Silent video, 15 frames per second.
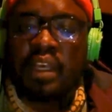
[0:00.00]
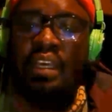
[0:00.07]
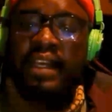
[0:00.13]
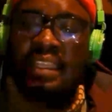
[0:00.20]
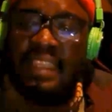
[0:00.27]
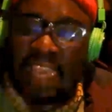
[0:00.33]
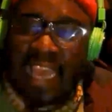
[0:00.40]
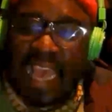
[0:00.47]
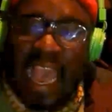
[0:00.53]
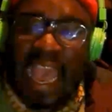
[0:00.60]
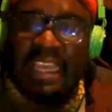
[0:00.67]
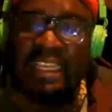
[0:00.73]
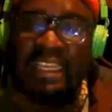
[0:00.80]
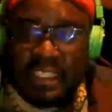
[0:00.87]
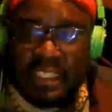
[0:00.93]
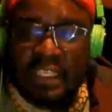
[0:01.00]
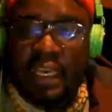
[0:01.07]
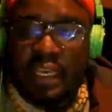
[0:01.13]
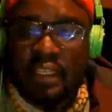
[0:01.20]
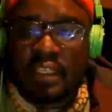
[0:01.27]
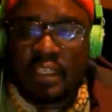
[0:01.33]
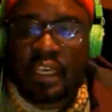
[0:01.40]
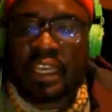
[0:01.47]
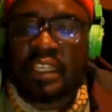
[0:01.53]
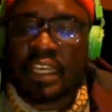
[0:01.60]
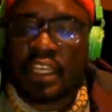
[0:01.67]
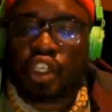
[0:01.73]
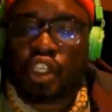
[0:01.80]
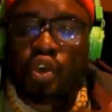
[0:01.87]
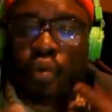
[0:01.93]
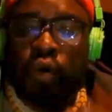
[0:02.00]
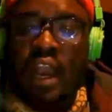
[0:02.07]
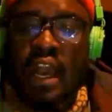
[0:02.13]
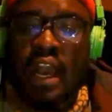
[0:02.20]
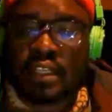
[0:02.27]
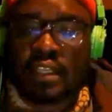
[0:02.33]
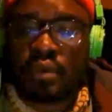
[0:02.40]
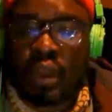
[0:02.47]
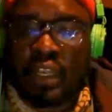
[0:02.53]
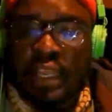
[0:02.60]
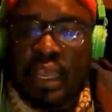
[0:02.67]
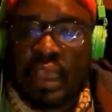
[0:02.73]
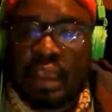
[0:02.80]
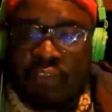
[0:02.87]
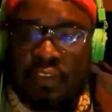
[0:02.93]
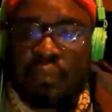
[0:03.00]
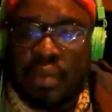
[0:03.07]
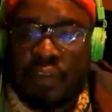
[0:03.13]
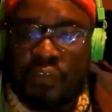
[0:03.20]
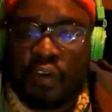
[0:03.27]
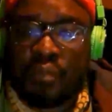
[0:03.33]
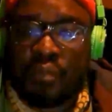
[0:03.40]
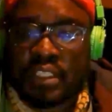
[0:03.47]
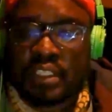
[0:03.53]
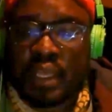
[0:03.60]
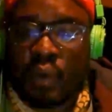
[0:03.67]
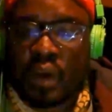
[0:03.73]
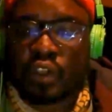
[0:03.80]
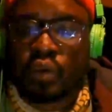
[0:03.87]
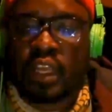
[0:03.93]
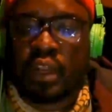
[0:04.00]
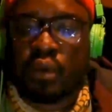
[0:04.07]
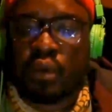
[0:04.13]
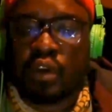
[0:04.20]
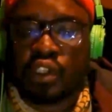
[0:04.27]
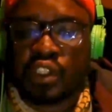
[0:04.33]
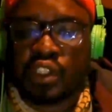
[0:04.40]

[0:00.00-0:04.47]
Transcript: their idea. They can just show us whatever performance they want, so that we'll see